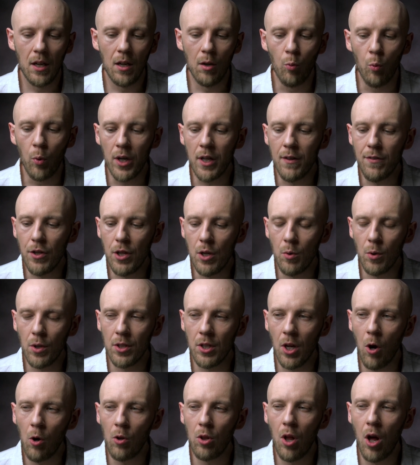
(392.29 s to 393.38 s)
What if you were
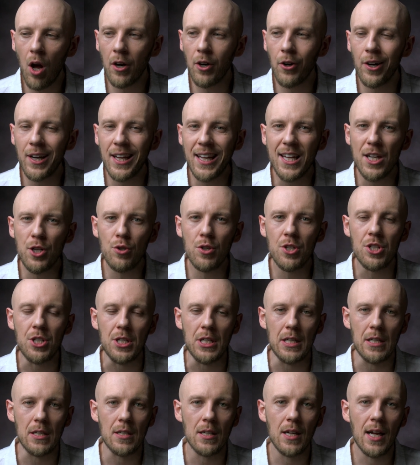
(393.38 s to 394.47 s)
no longer
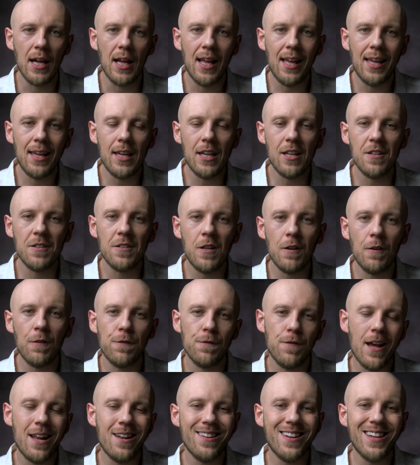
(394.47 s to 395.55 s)
interested in
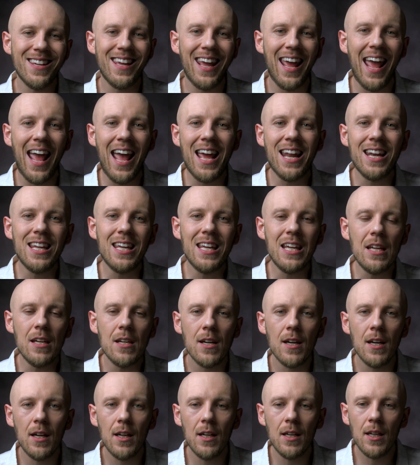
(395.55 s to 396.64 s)
defending any
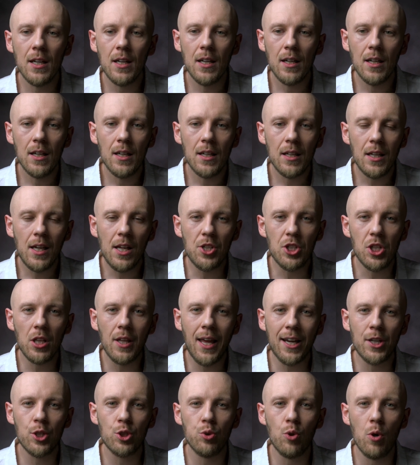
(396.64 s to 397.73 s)

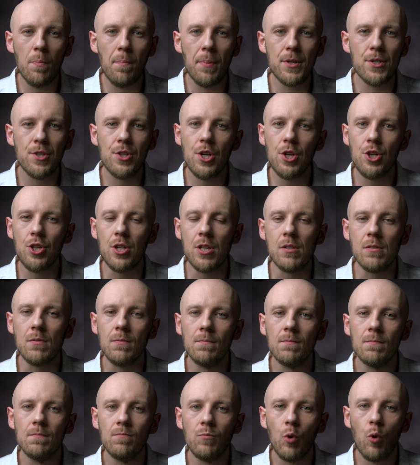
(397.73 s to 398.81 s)
intellectual position
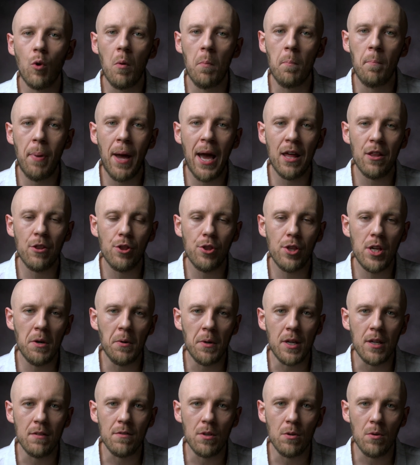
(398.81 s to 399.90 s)
or pet
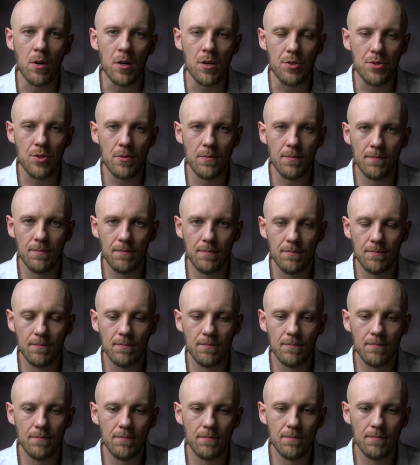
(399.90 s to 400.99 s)
theory of yours,
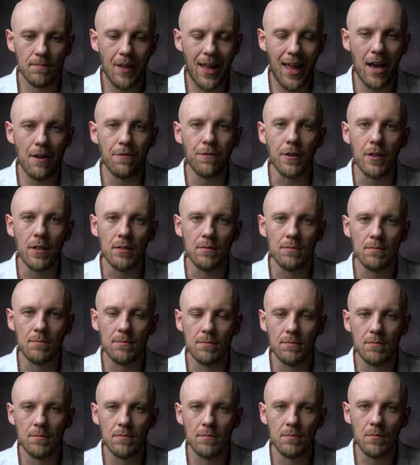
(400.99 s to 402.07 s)
ever?
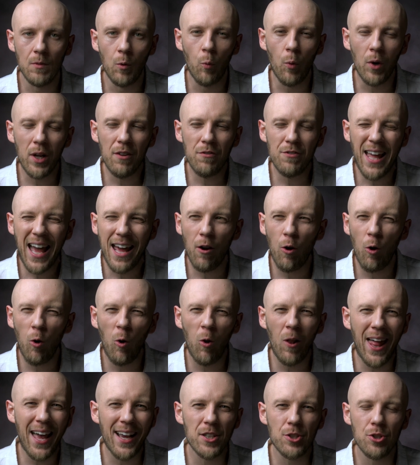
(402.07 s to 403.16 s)
What if that
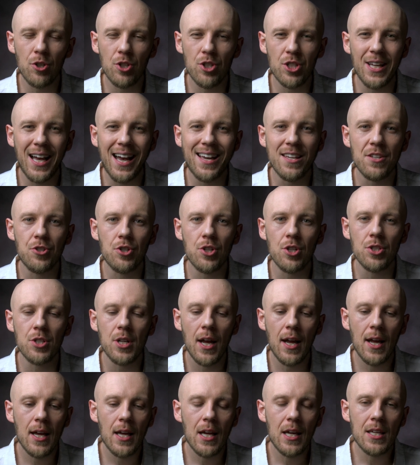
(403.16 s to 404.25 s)
whole exercise just
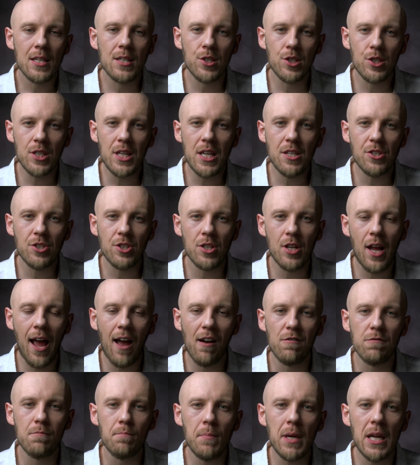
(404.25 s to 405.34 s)
ceased to
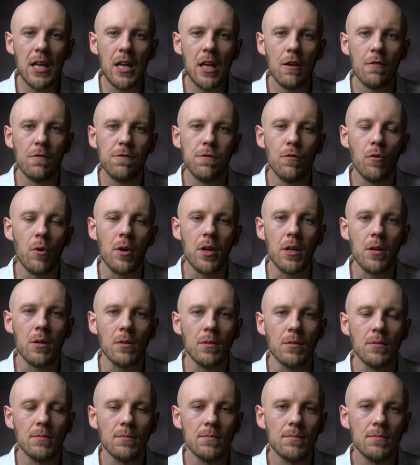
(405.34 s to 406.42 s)
have meaning for
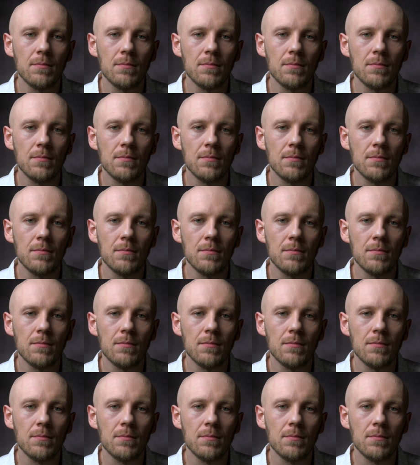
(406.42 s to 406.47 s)
you?